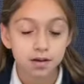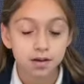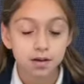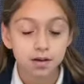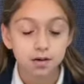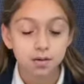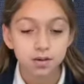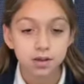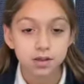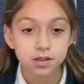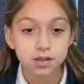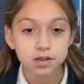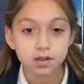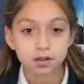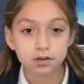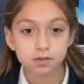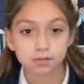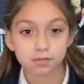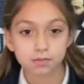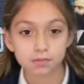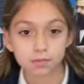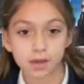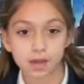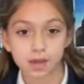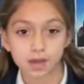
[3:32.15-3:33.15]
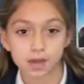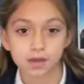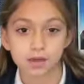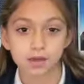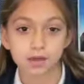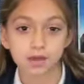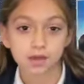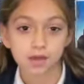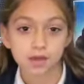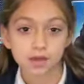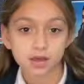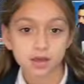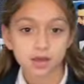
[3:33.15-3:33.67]
Western Bank.
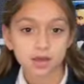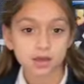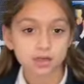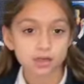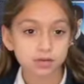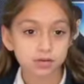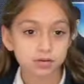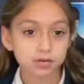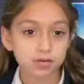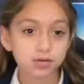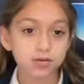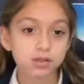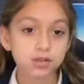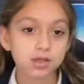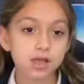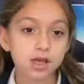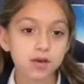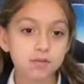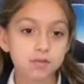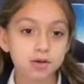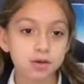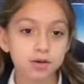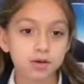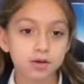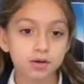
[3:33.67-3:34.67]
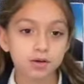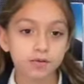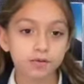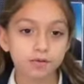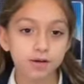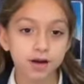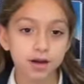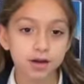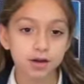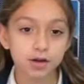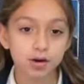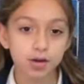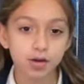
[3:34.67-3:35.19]
In Jerusalem, you can
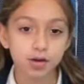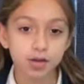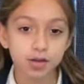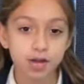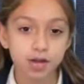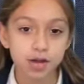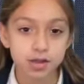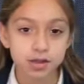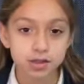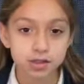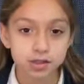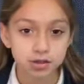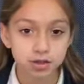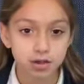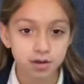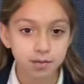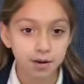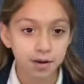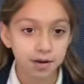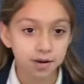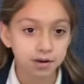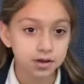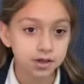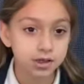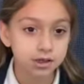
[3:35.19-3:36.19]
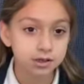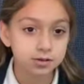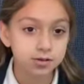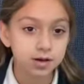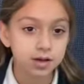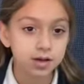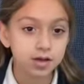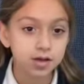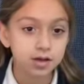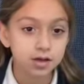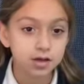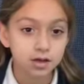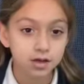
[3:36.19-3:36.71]
find all the history about
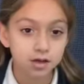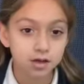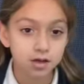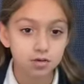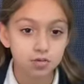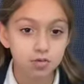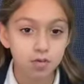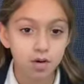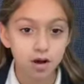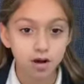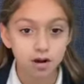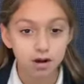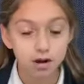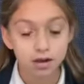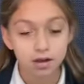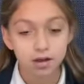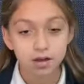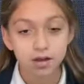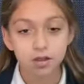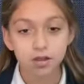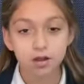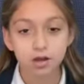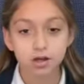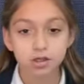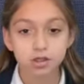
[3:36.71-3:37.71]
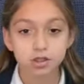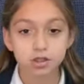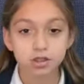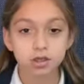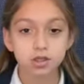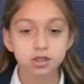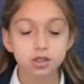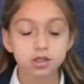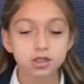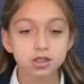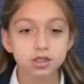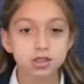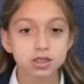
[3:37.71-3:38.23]
Israel you want. There are
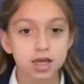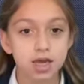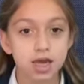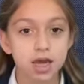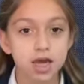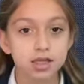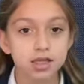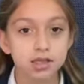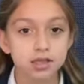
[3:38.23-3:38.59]
churches and